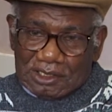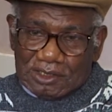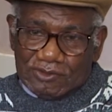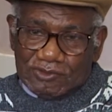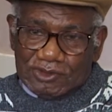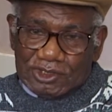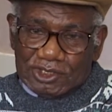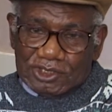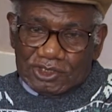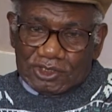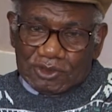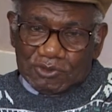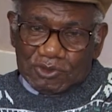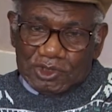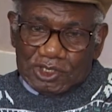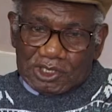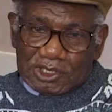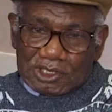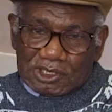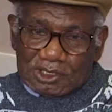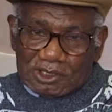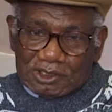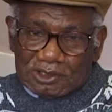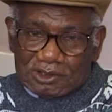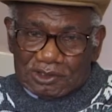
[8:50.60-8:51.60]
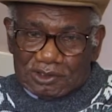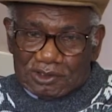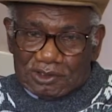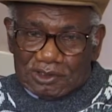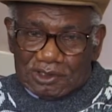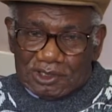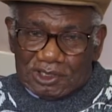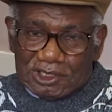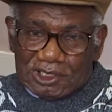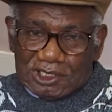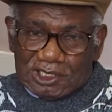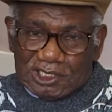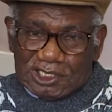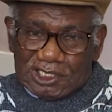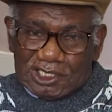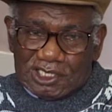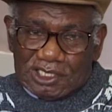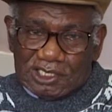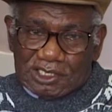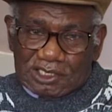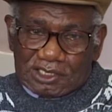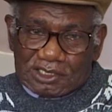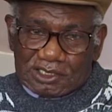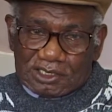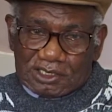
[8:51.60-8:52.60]
Leaving Jamaica, it
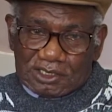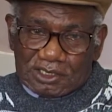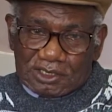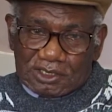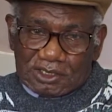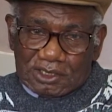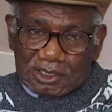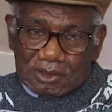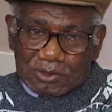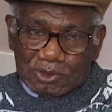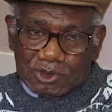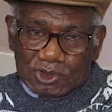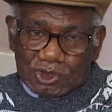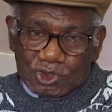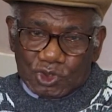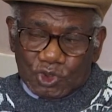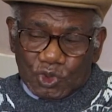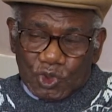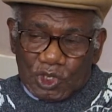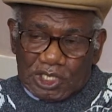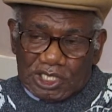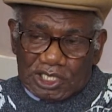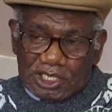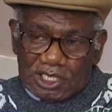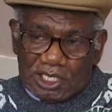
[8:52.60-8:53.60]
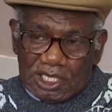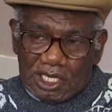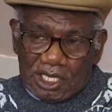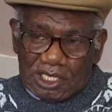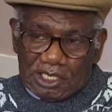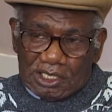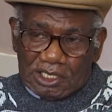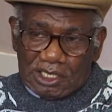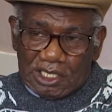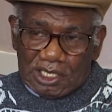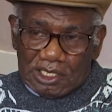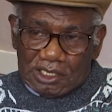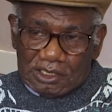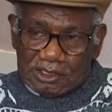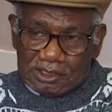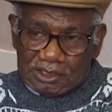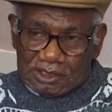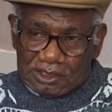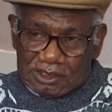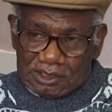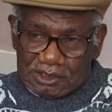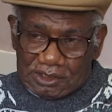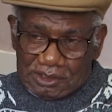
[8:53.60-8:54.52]
takes about 28 days.